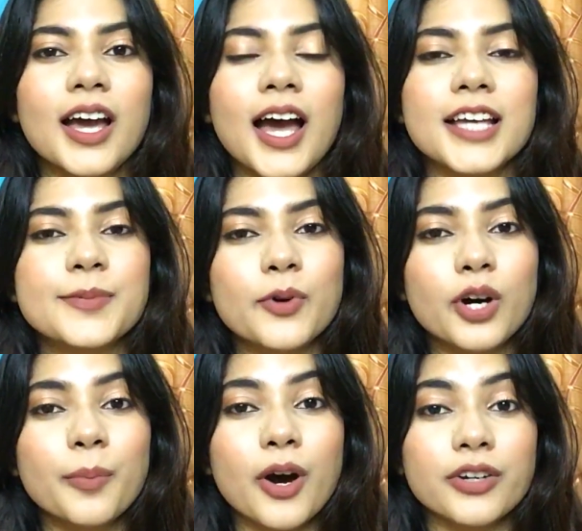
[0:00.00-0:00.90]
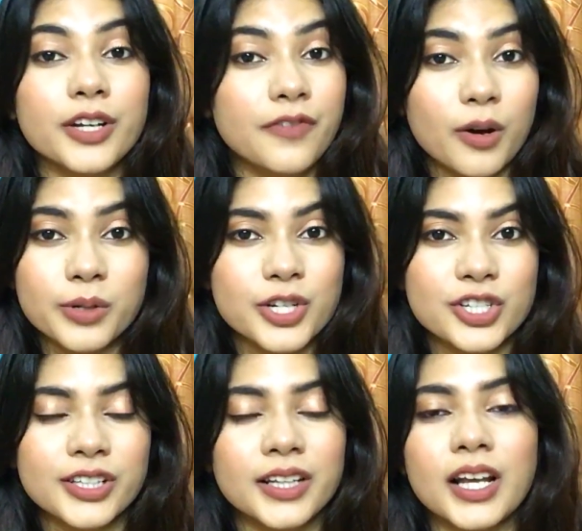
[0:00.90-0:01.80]
I spoke about a
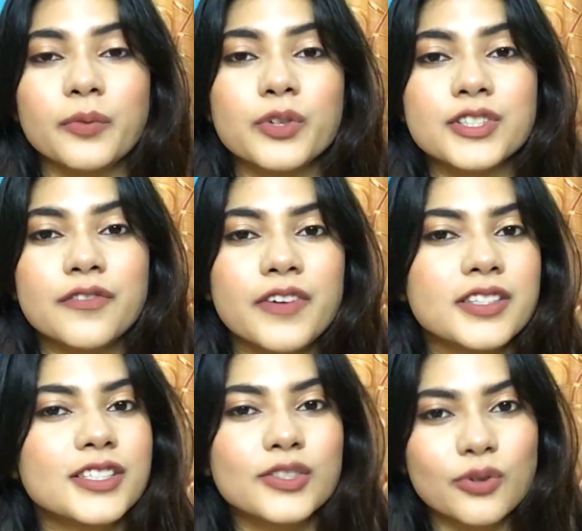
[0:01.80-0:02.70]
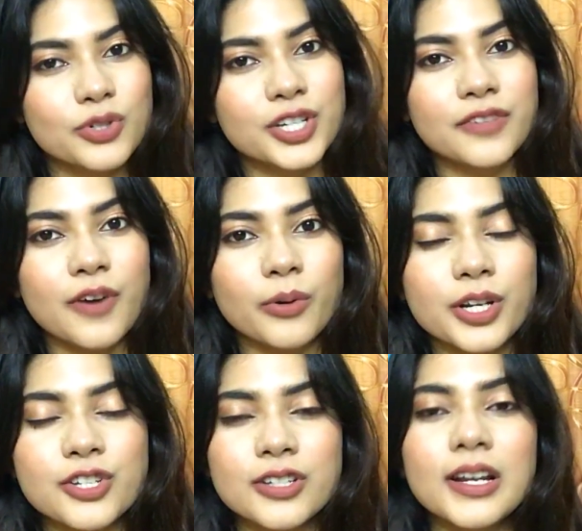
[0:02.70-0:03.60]
foundation, and that was the Faces Go Chic
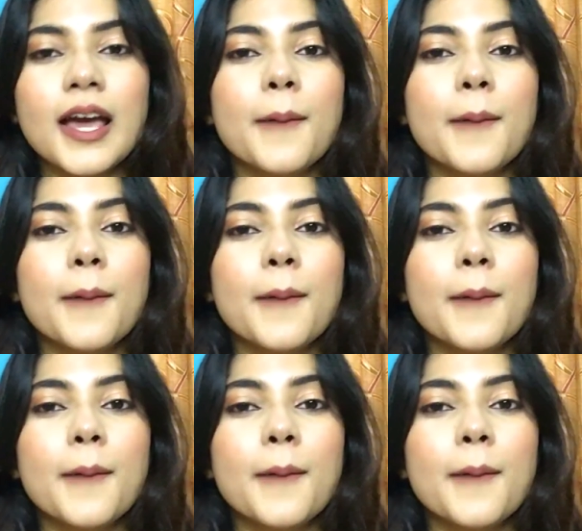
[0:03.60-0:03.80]
foundation.